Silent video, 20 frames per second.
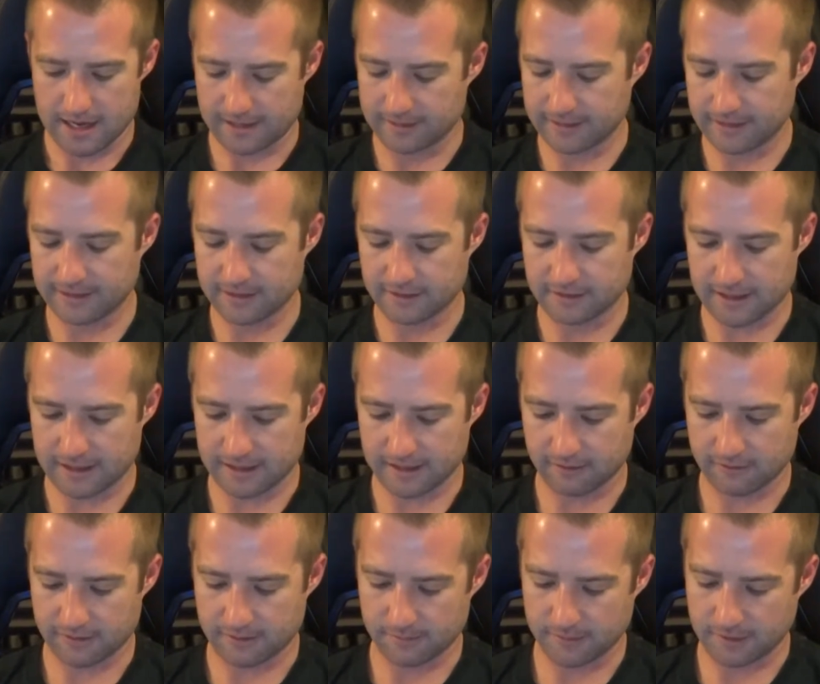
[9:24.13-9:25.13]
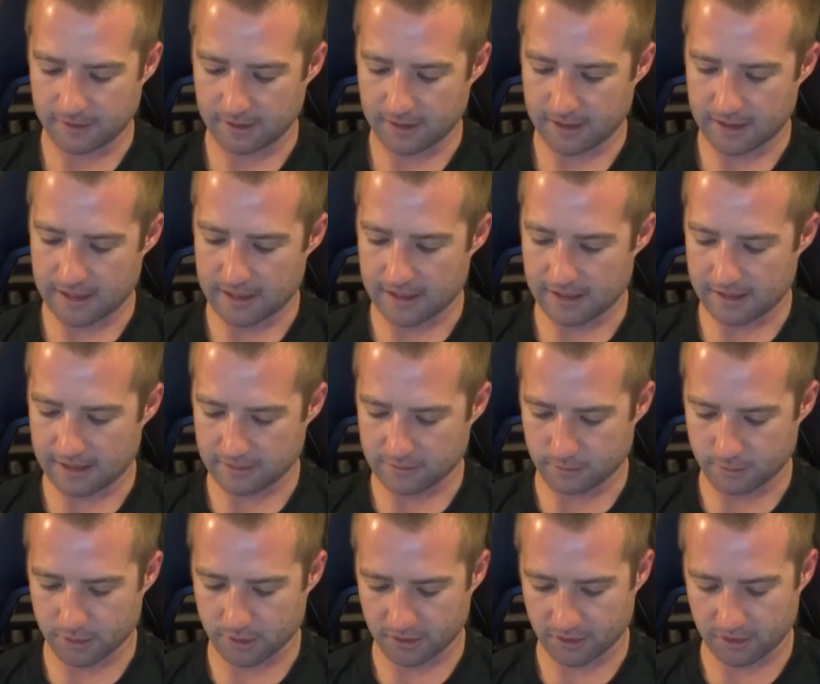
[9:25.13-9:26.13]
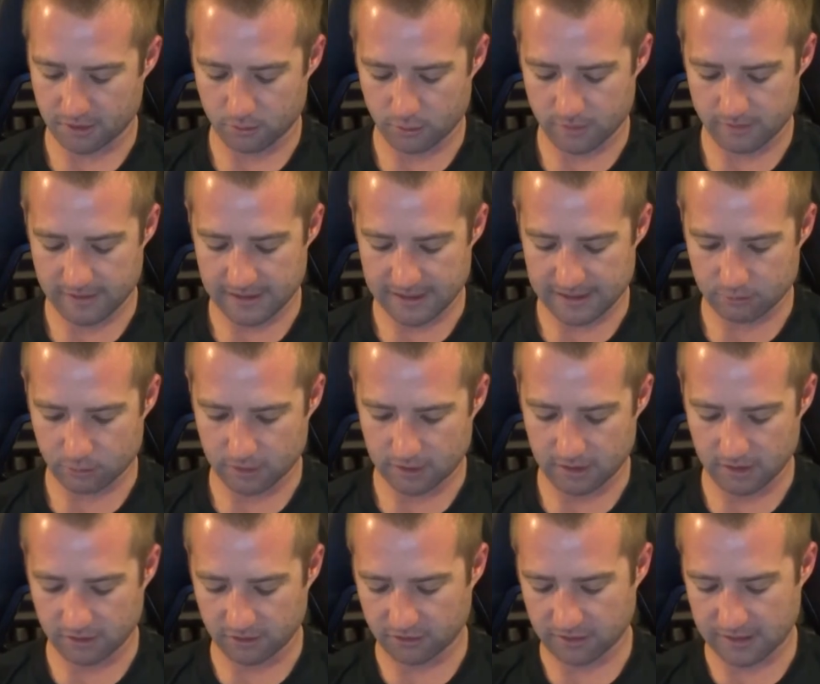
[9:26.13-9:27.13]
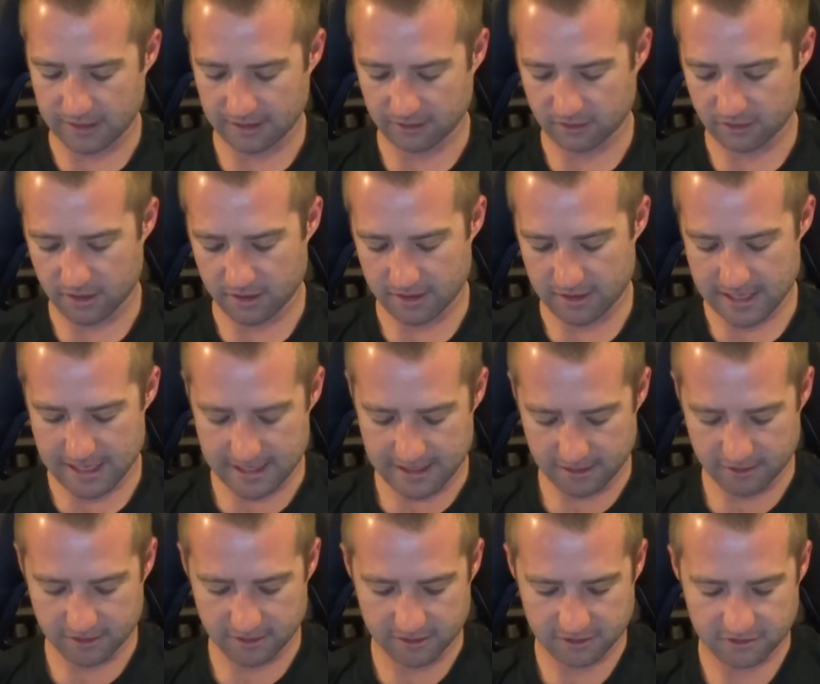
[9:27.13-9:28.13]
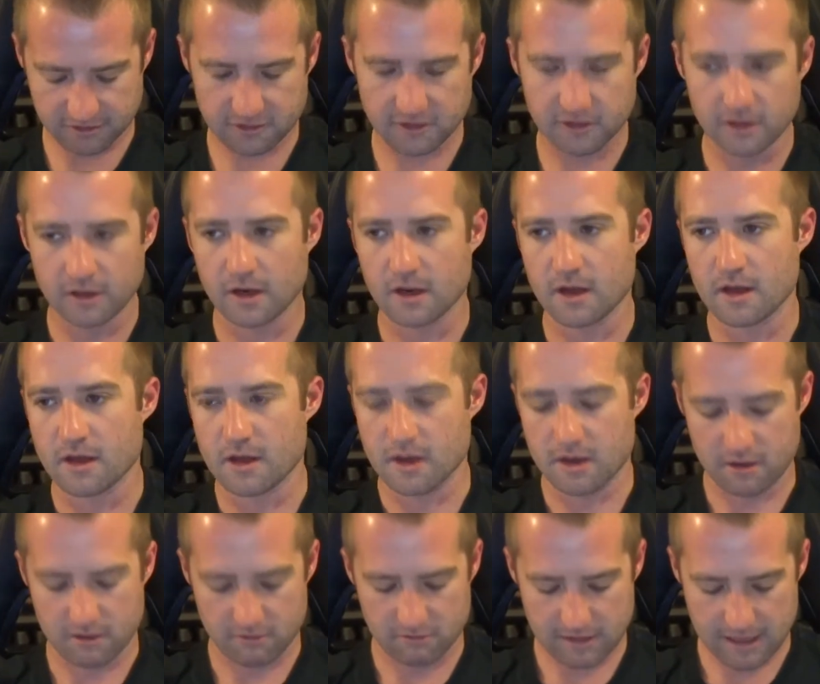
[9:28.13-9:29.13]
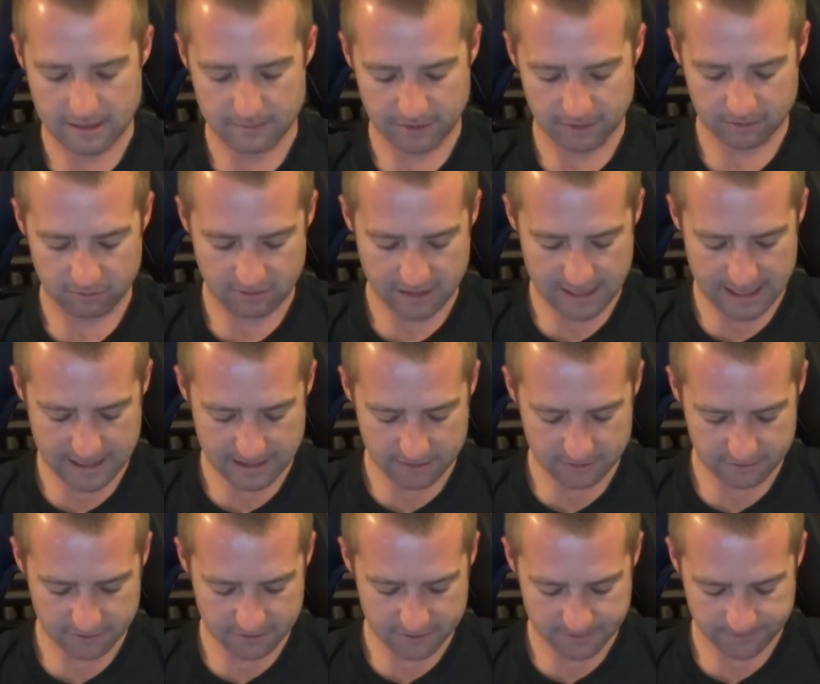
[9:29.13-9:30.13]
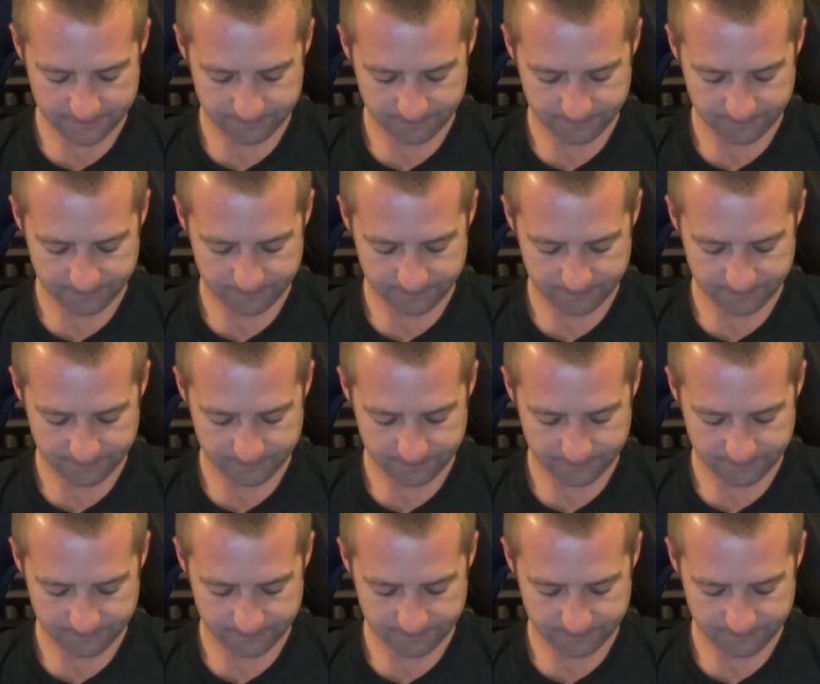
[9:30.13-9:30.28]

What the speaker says: And in the diagram in the actual book that comes with it, that's what it looks like. So you then just wrap this round,